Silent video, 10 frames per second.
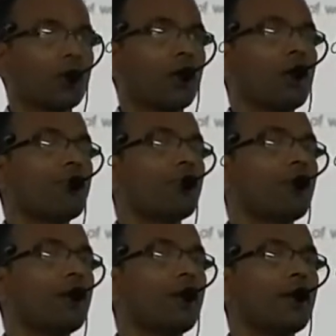If you
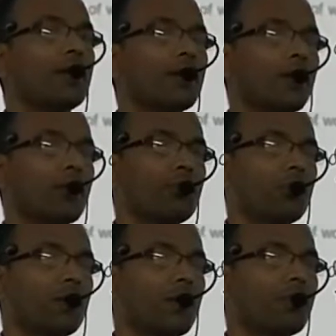did
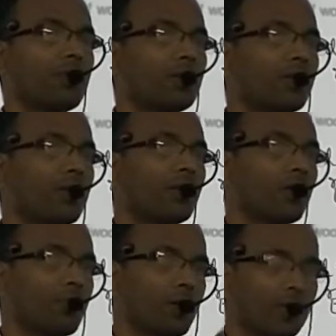everything
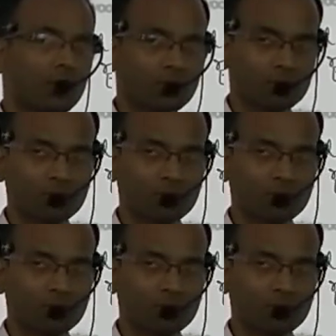incrementing,